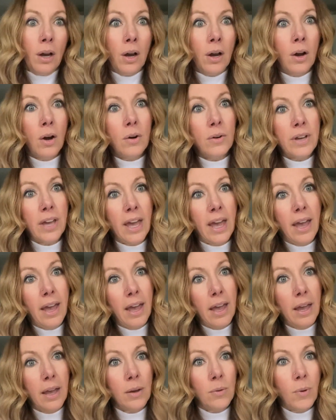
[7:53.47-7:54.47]

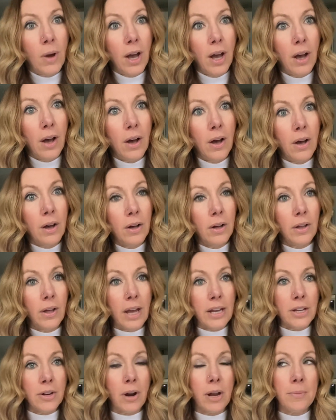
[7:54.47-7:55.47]
okay well
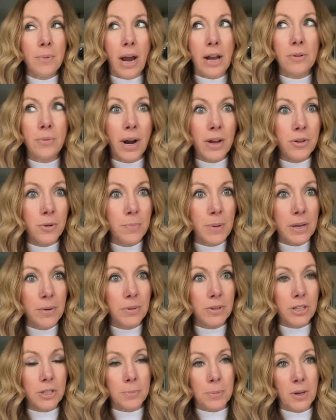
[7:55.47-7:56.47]
you know I'd, I'd rather be
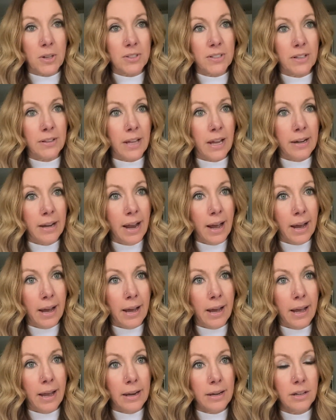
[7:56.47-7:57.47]
with this person than
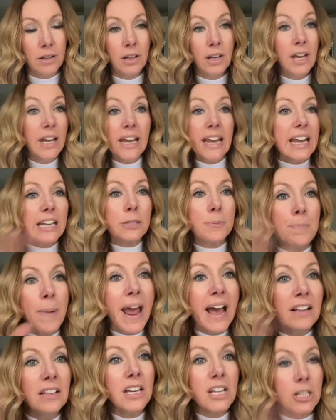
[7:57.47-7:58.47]
not it's
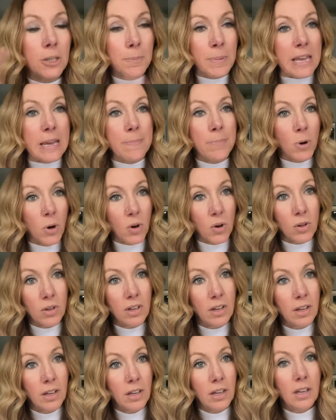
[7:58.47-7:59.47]
balance people